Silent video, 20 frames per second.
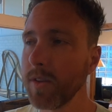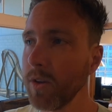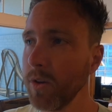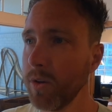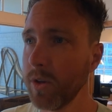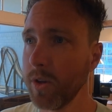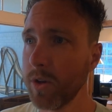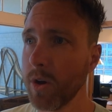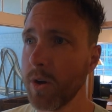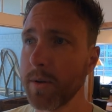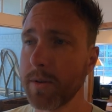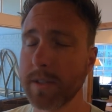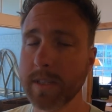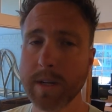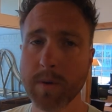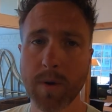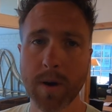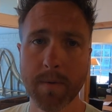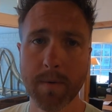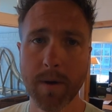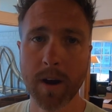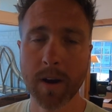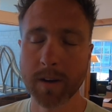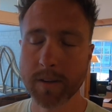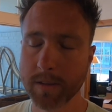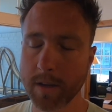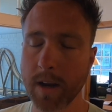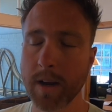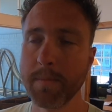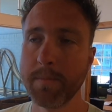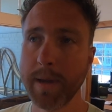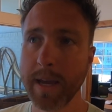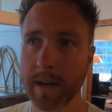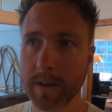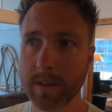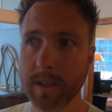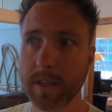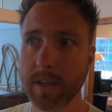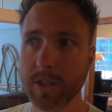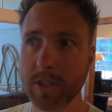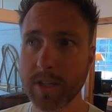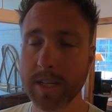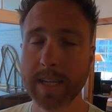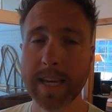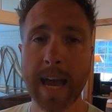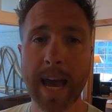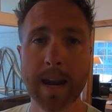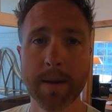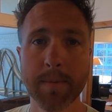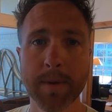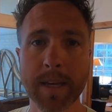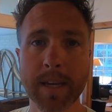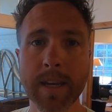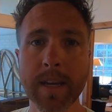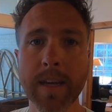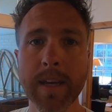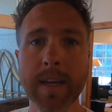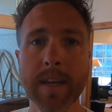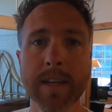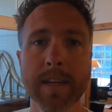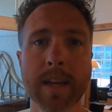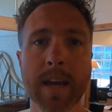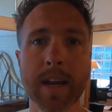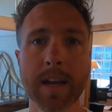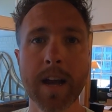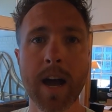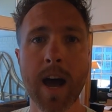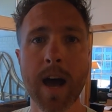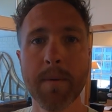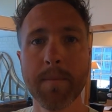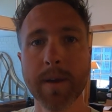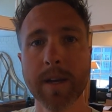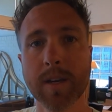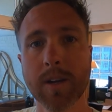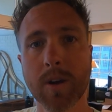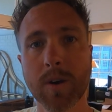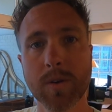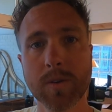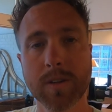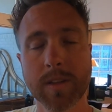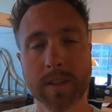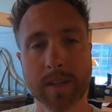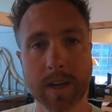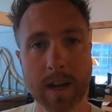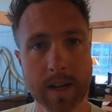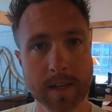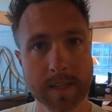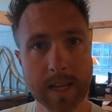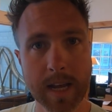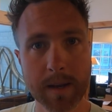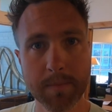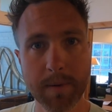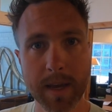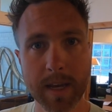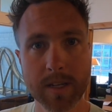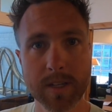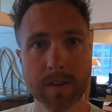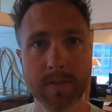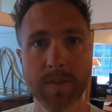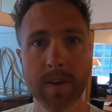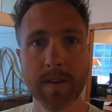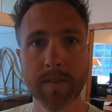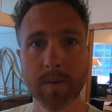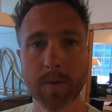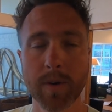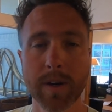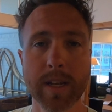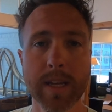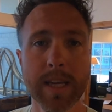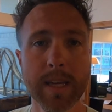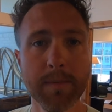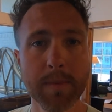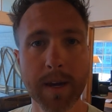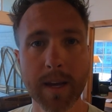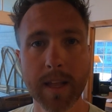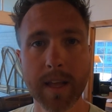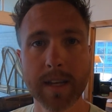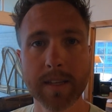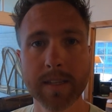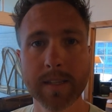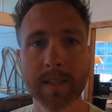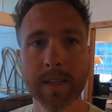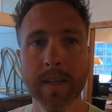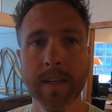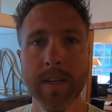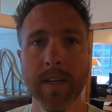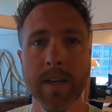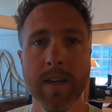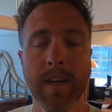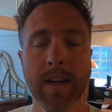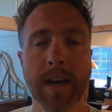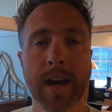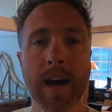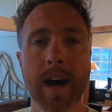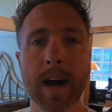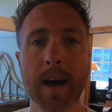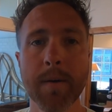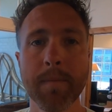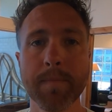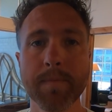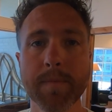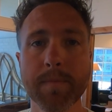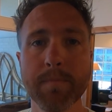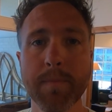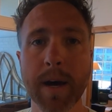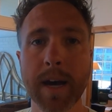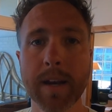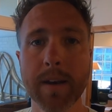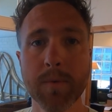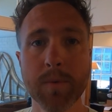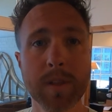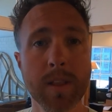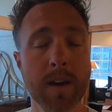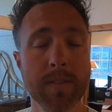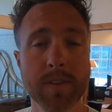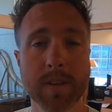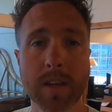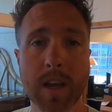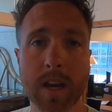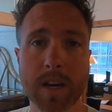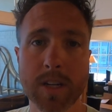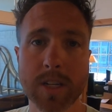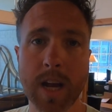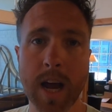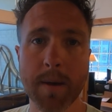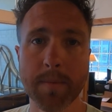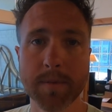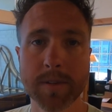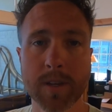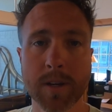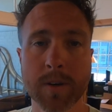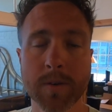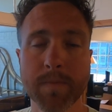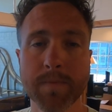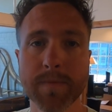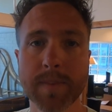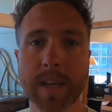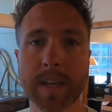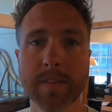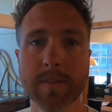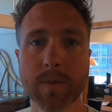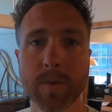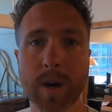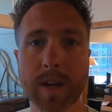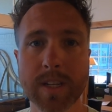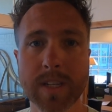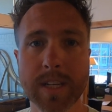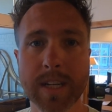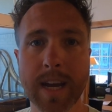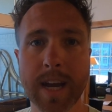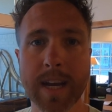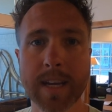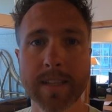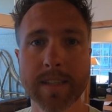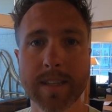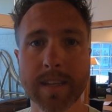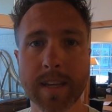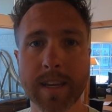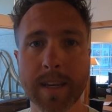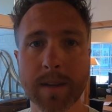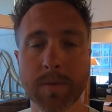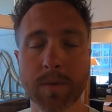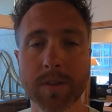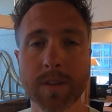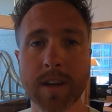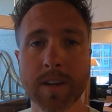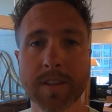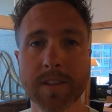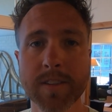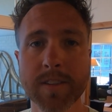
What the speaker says: can go to pianotechnicianacademy.com and go to the contact page if you ever want to email us. But we love to talk shop. So thanks for watching, guys, and we'll talk to you